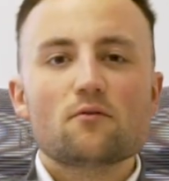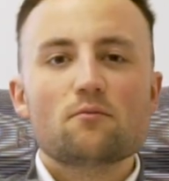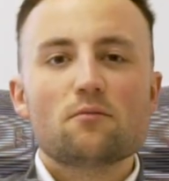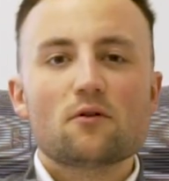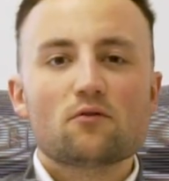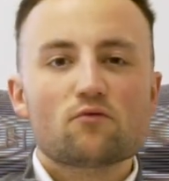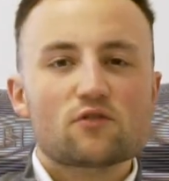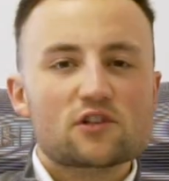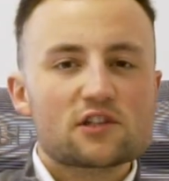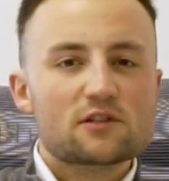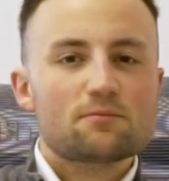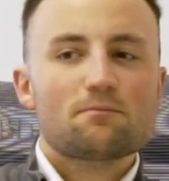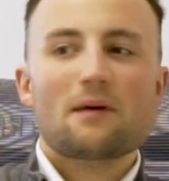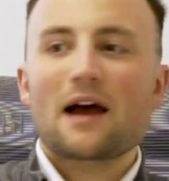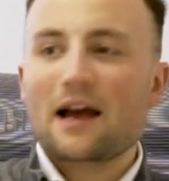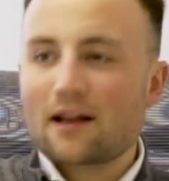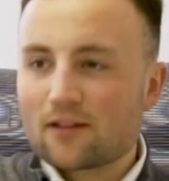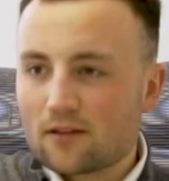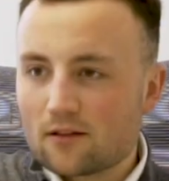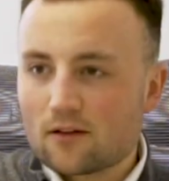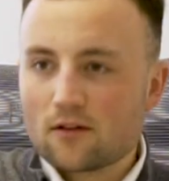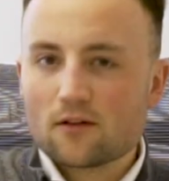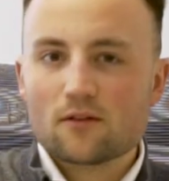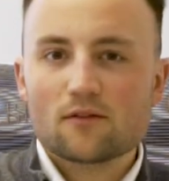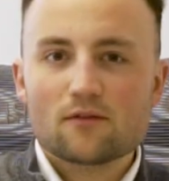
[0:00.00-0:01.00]
but
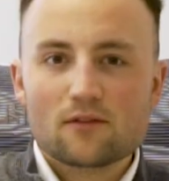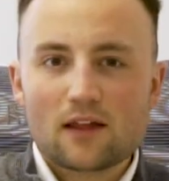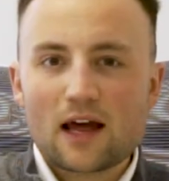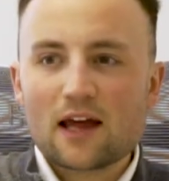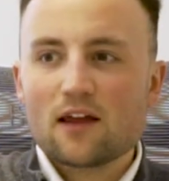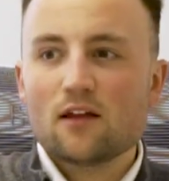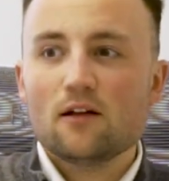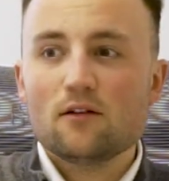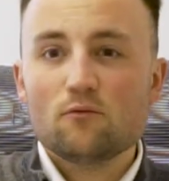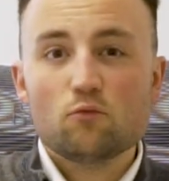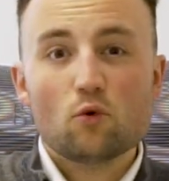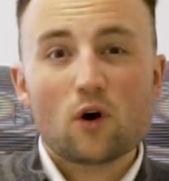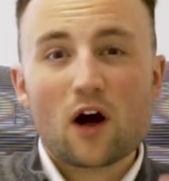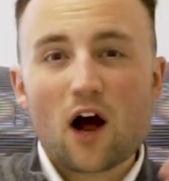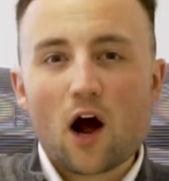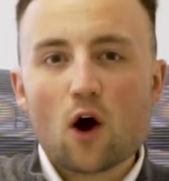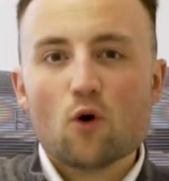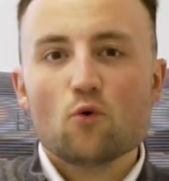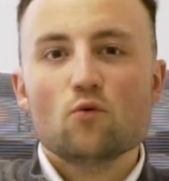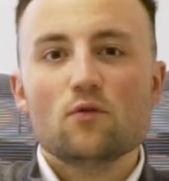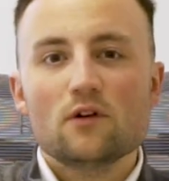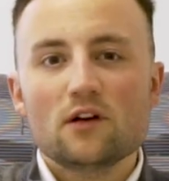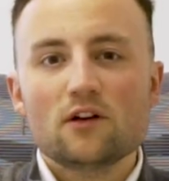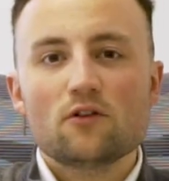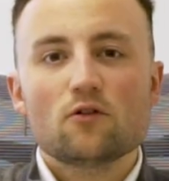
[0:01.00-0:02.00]
respect that they were
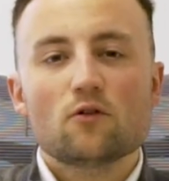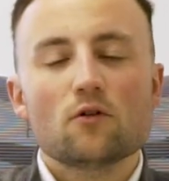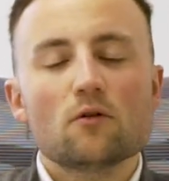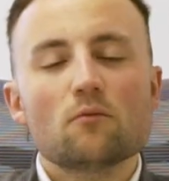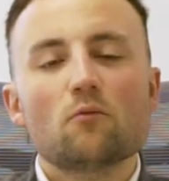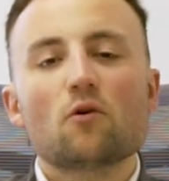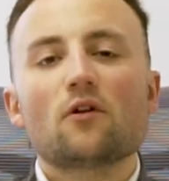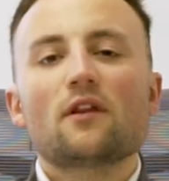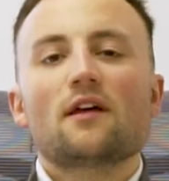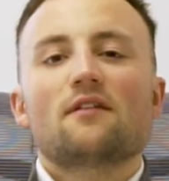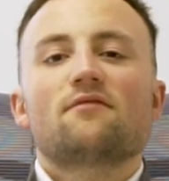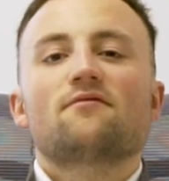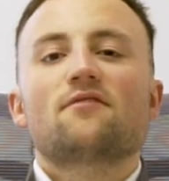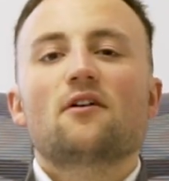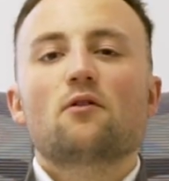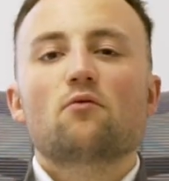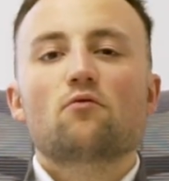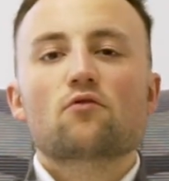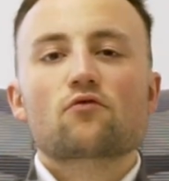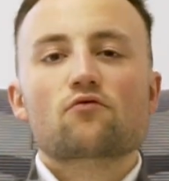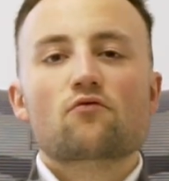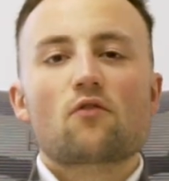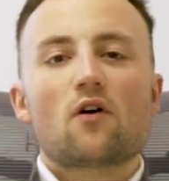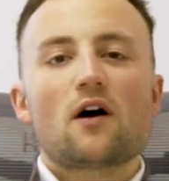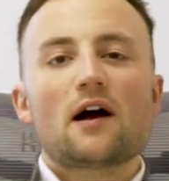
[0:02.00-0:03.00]
only doing what they felt
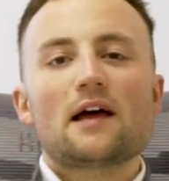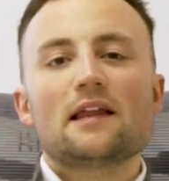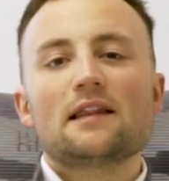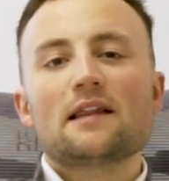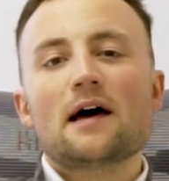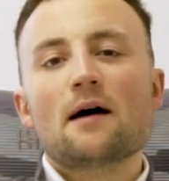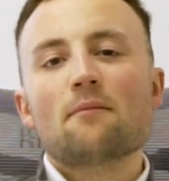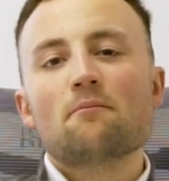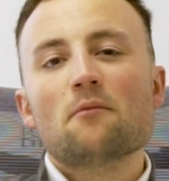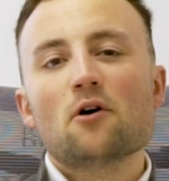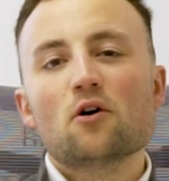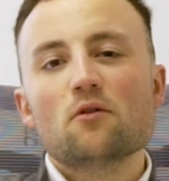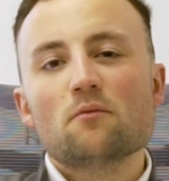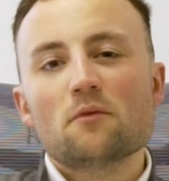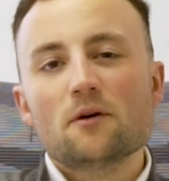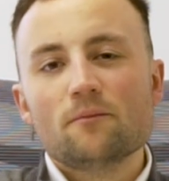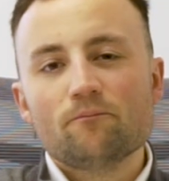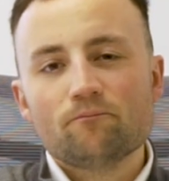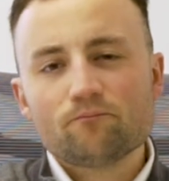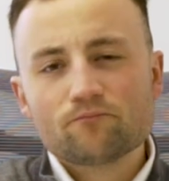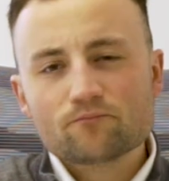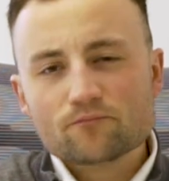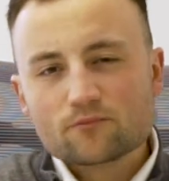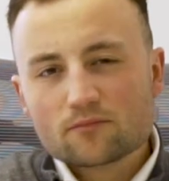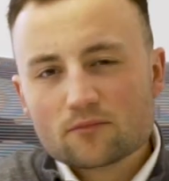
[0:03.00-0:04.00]
was right in that moment.